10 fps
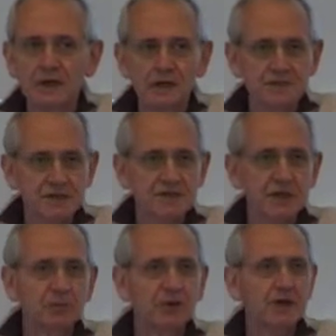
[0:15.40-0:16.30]

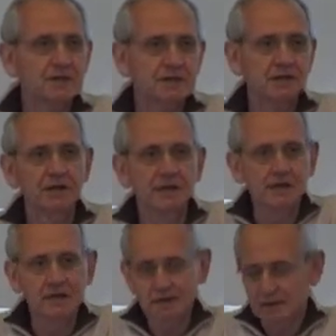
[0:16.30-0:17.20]
SSM case
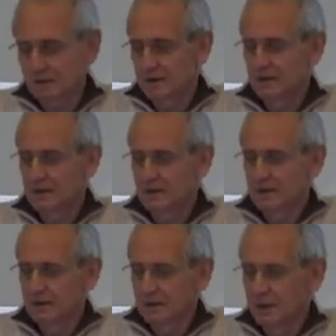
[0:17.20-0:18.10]
study
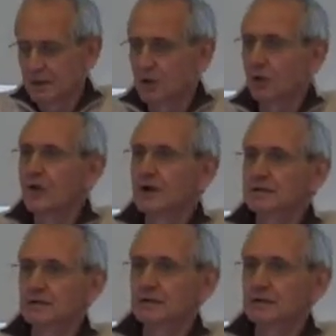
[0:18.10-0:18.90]
conducted